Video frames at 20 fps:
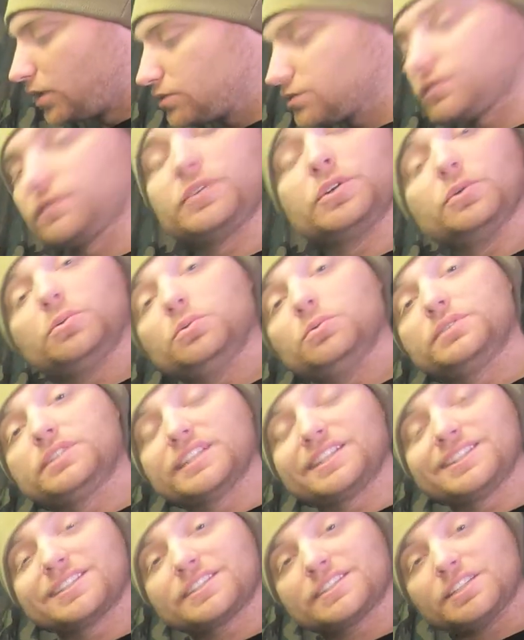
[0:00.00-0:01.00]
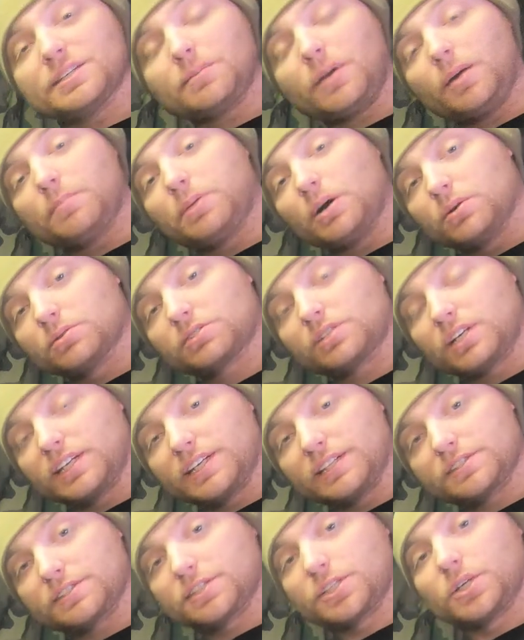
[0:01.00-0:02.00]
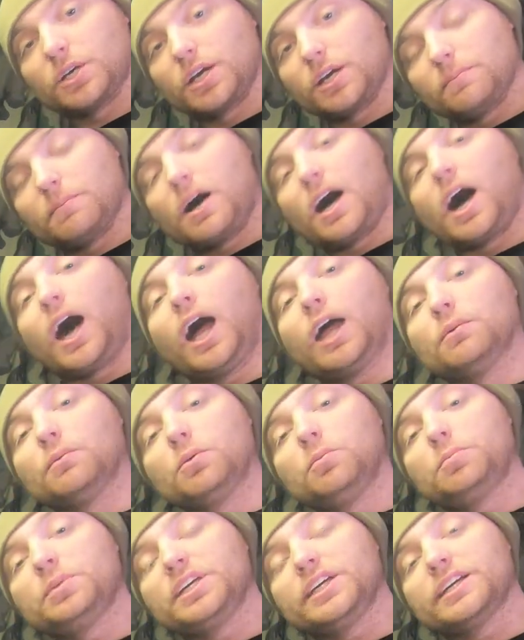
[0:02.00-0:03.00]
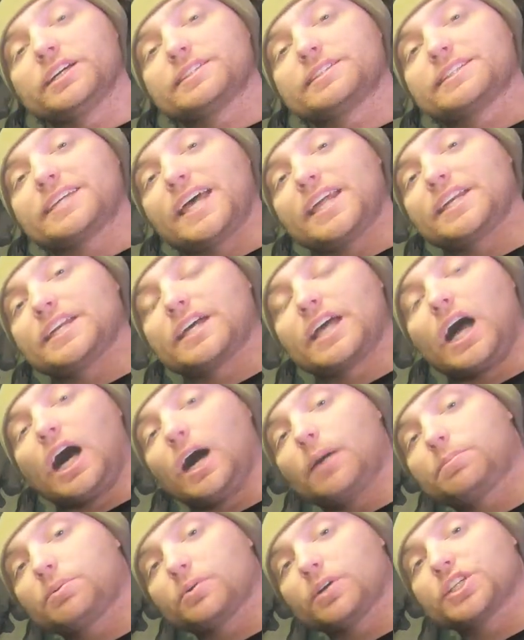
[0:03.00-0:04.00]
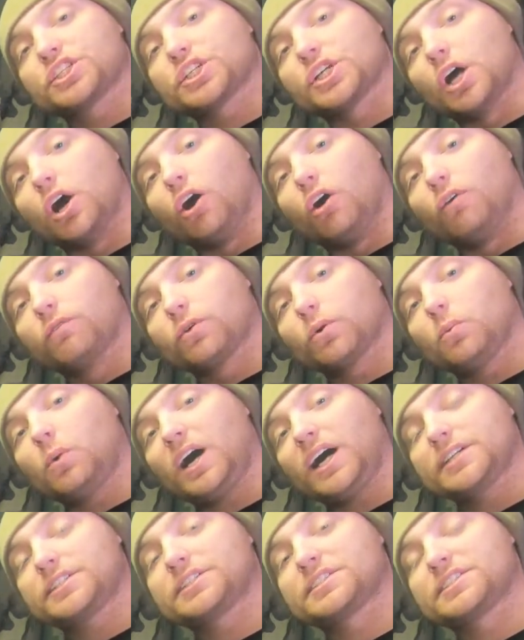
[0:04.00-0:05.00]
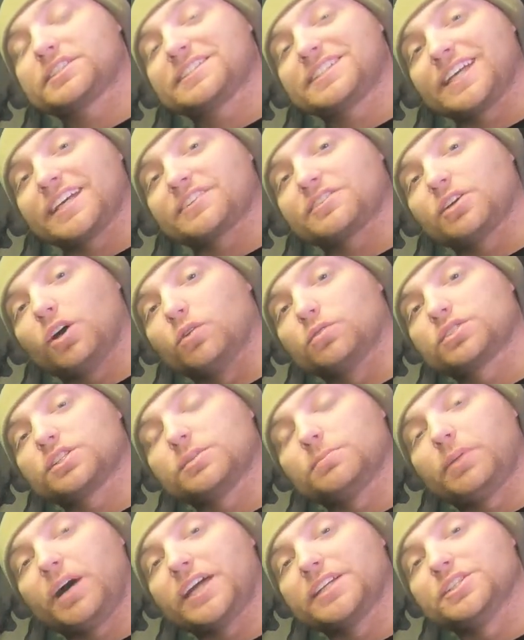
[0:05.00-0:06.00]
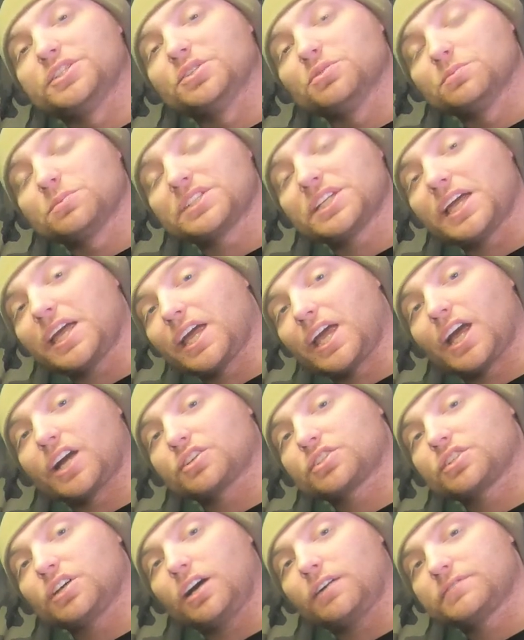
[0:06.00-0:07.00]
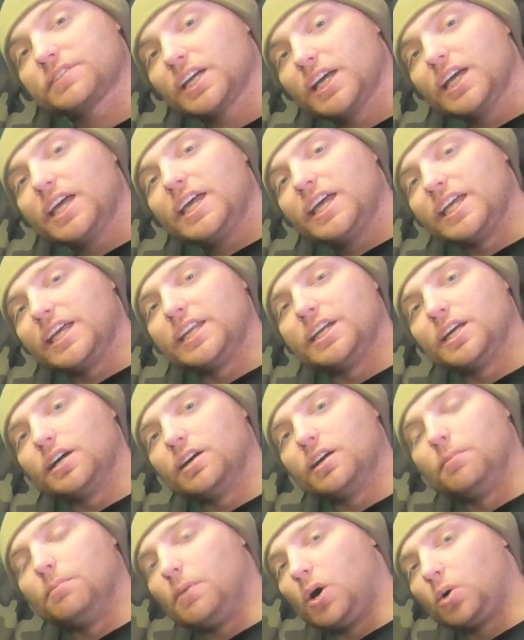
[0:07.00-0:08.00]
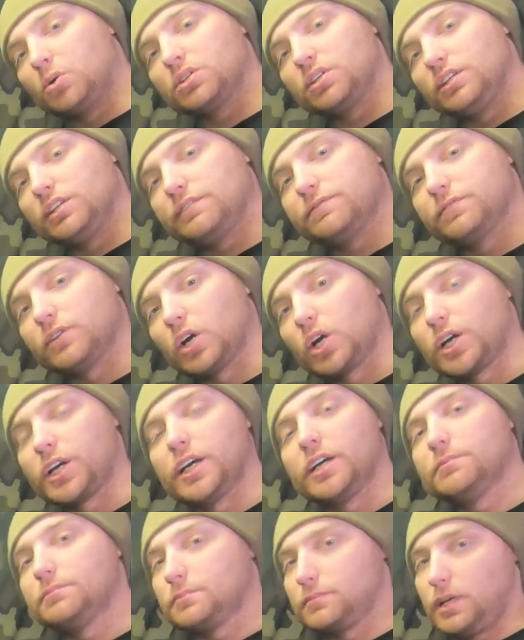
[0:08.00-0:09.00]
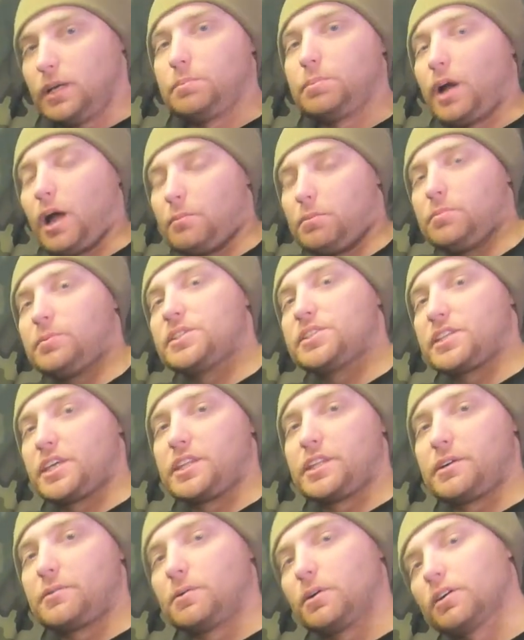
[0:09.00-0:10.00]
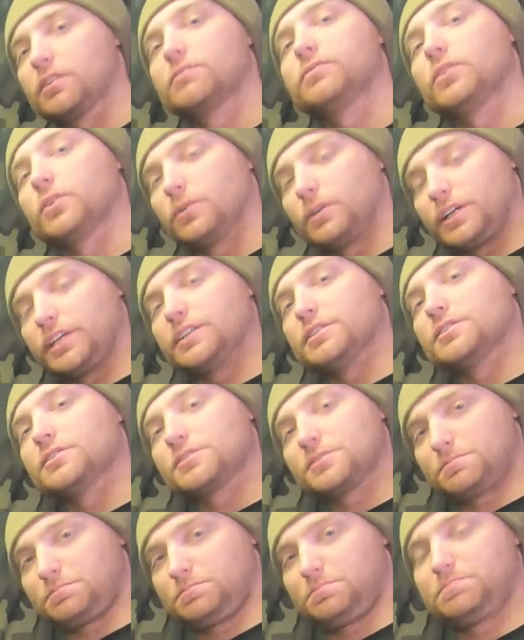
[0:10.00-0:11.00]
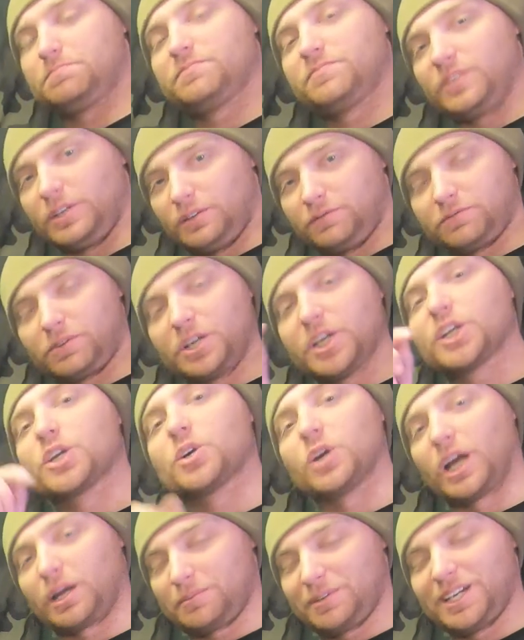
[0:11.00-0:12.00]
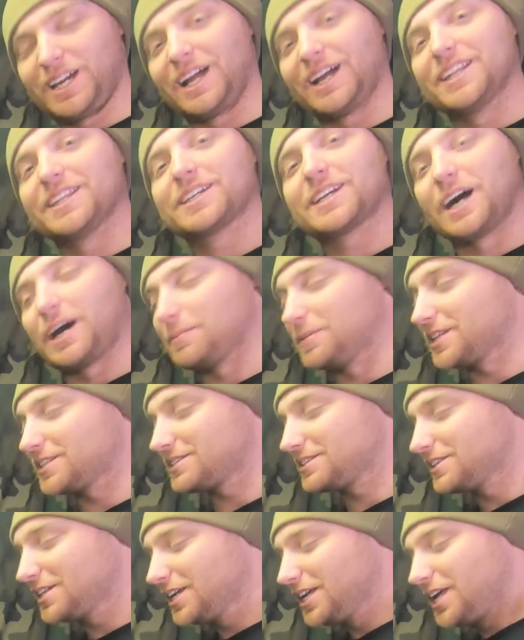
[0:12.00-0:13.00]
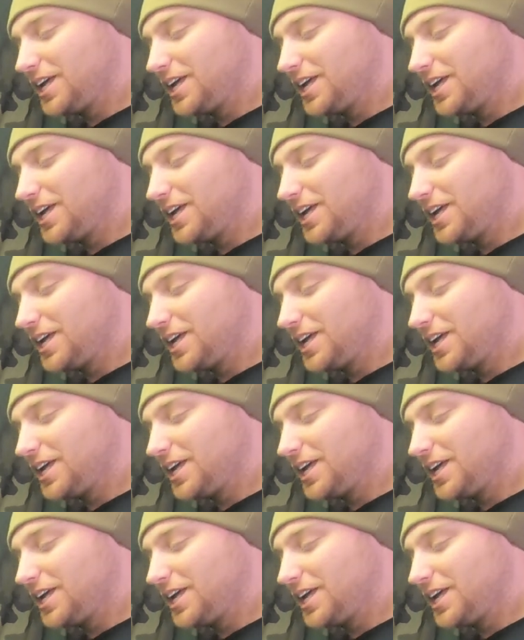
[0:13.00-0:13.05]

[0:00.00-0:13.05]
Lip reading: those of you who didn't see my post on Instagram, I will be attending Operation Overwatch 6, hosted by Doomsday Airsoft in Immokalee, Florida. I probably said that wrong, Floridians. Feel free to correct me down in the comments.